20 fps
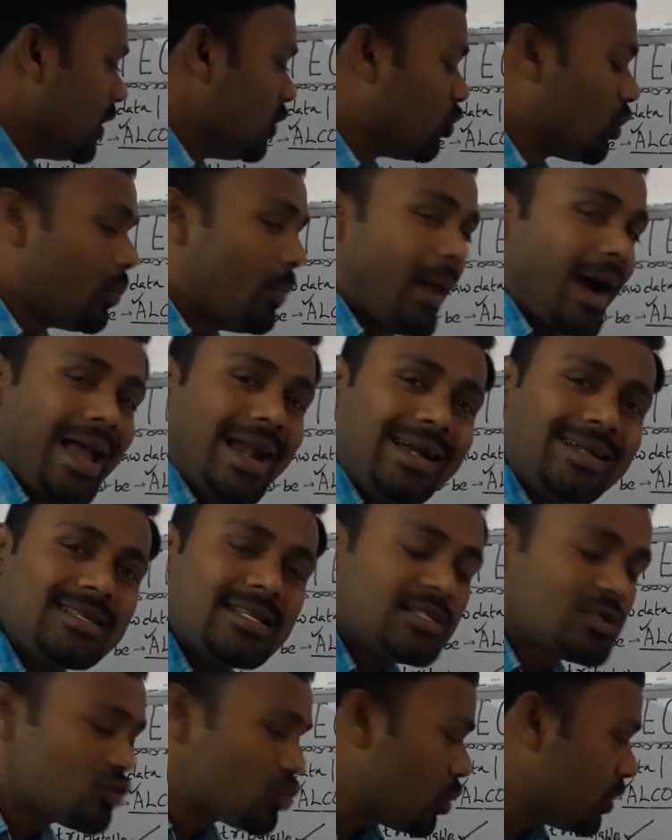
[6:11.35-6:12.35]
Your balance
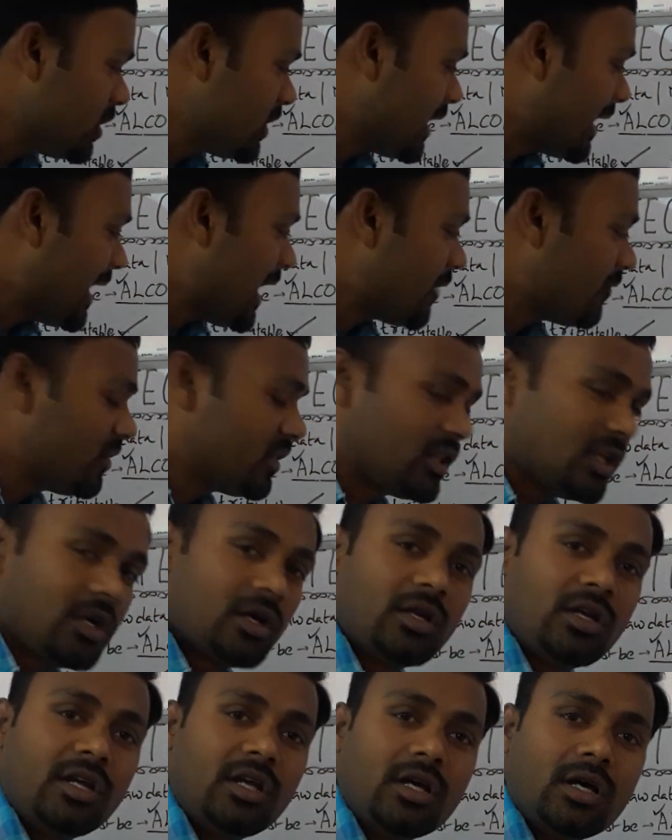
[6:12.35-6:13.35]
is showing along with
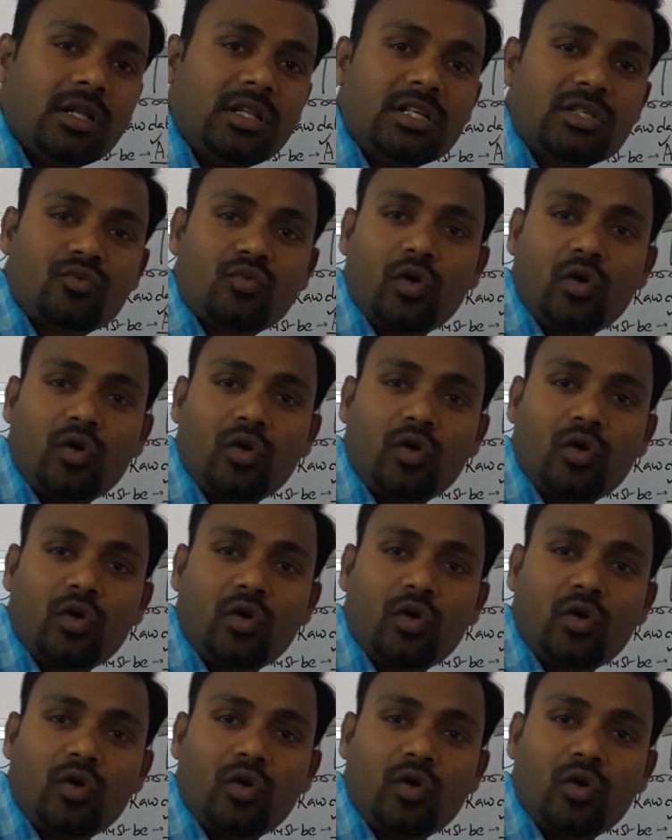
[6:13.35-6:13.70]
this